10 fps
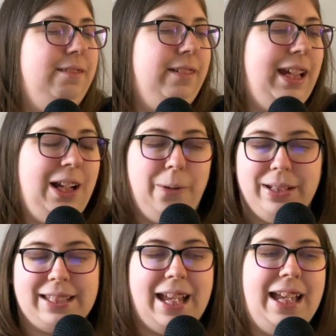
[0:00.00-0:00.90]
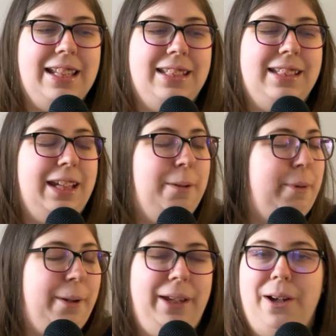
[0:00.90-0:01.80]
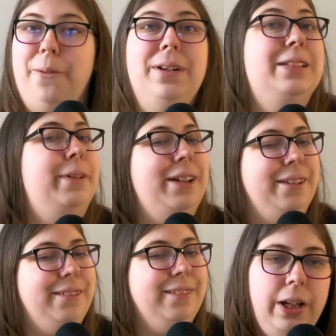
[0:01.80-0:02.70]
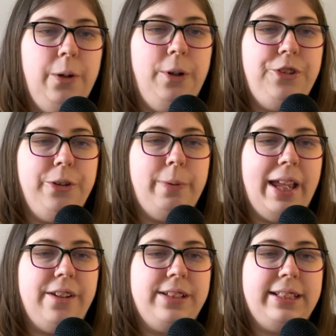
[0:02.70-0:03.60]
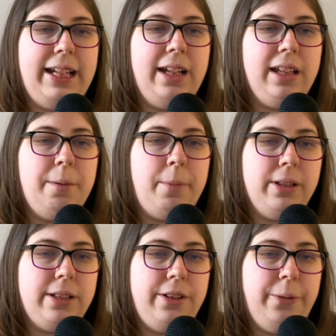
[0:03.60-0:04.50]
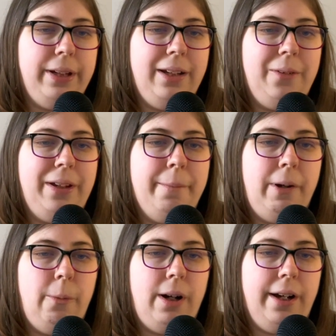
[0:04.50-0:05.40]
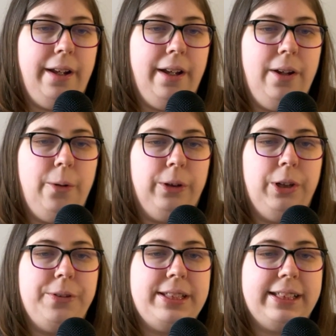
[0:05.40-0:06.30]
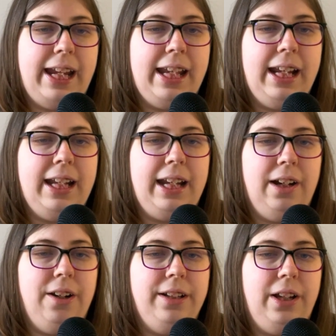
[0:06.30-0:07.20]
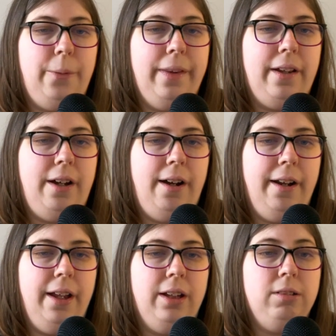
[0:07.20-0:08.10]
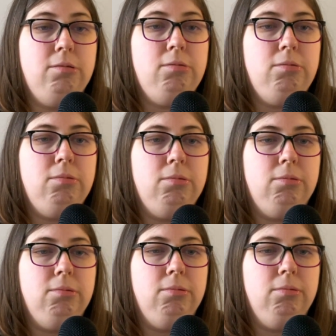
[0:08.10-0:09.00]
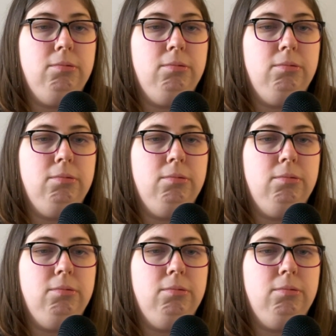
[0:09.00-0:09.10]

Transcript: It always has, and it probably always will. Would you rather sail in Motunui with Moana or go skating in Arendelle with Anna? Ooh.